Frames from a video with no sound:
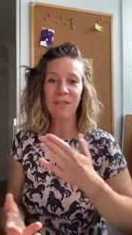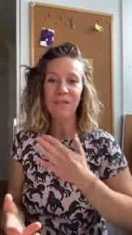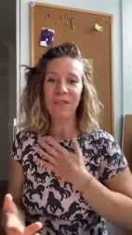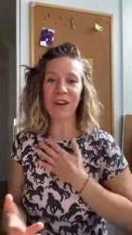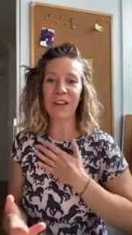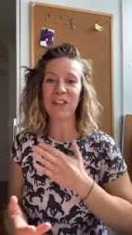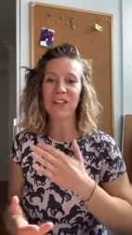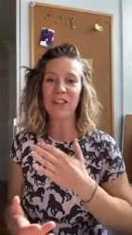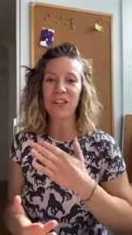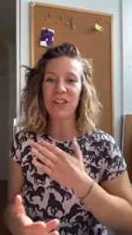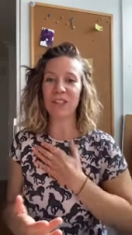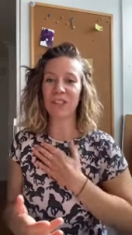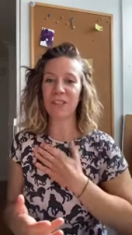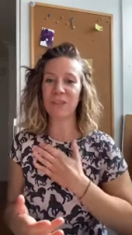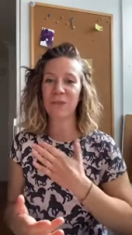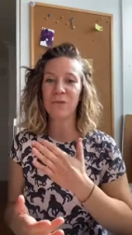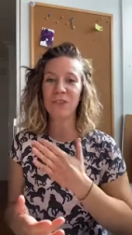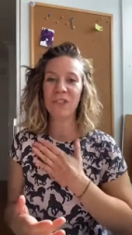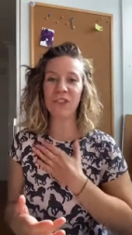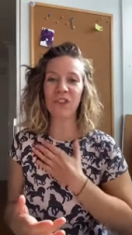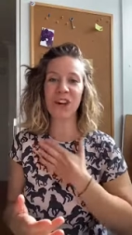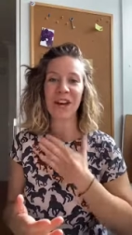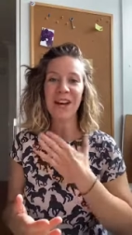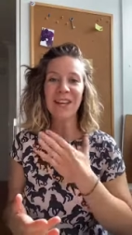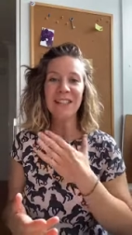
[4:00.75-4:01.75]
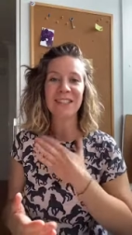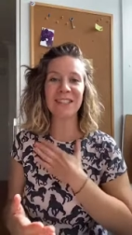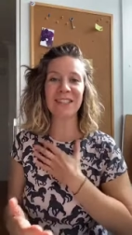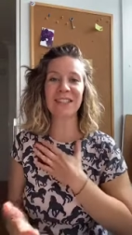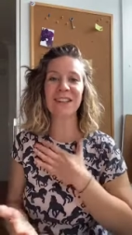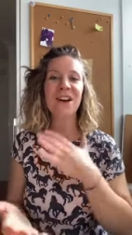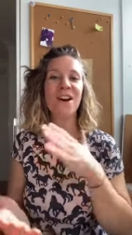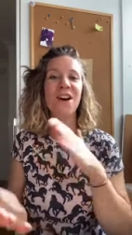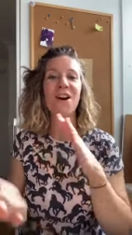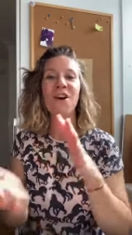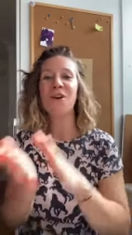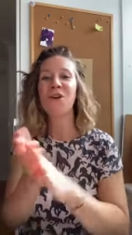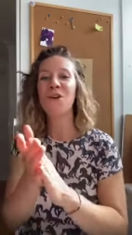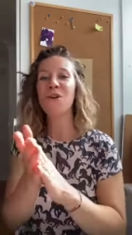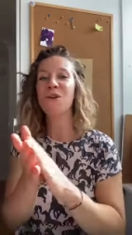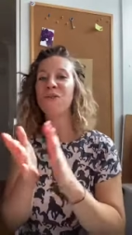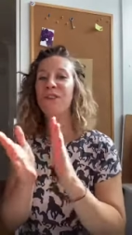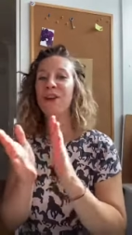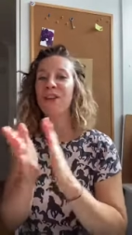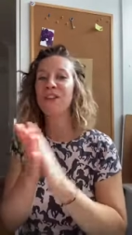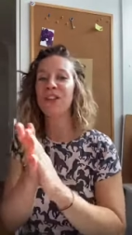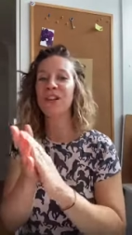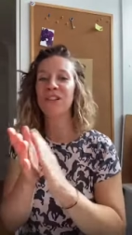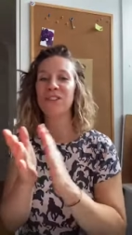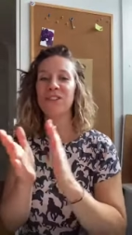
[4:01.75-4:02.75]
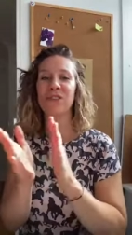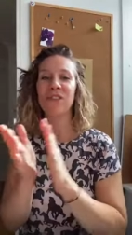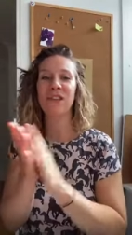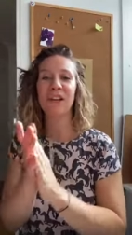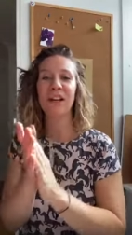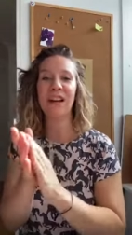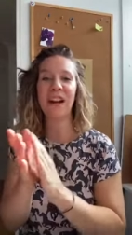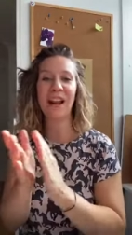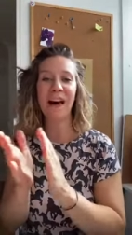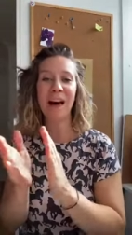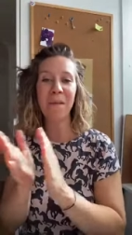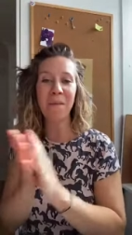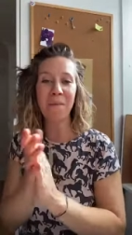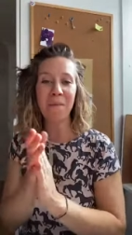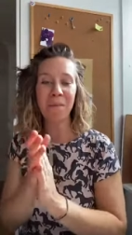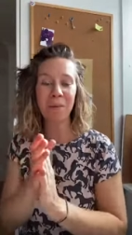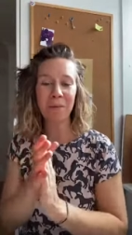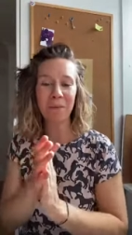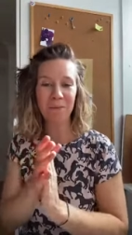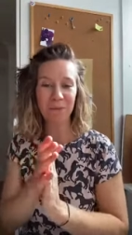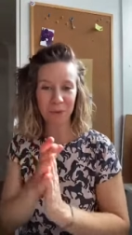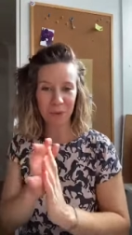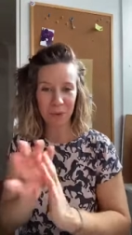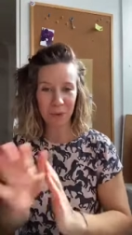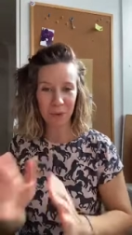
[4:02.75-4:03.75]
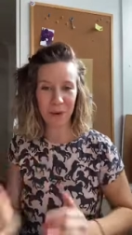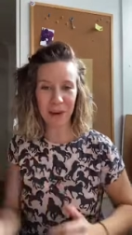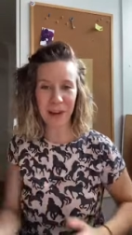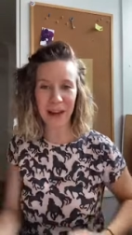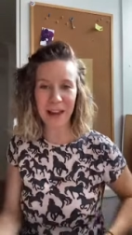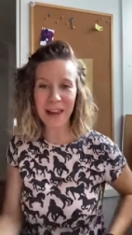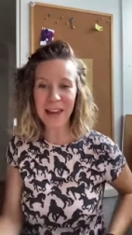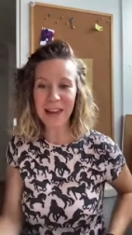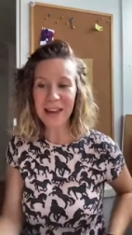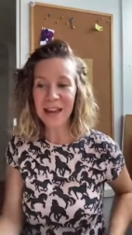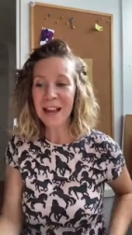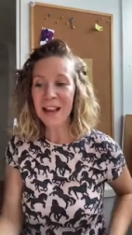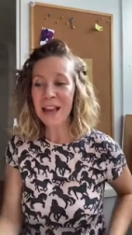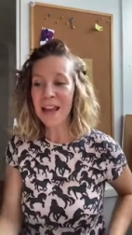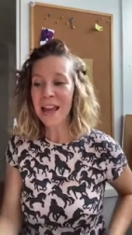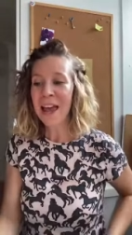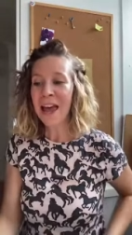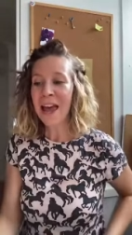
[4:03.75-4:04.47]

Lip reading: They just do the chest or they just do the clap, okay?